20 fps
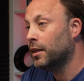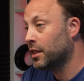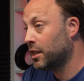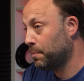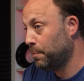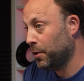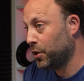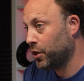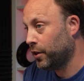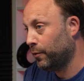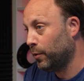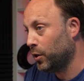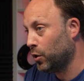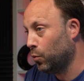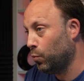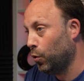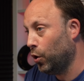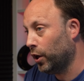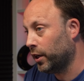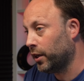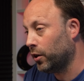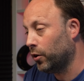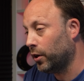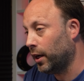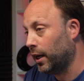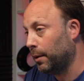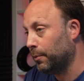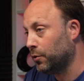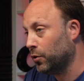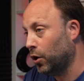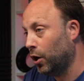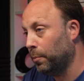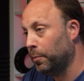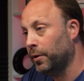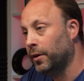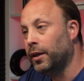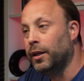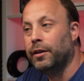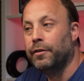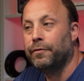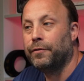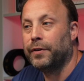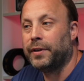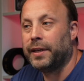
especially when you're working on a laptop. For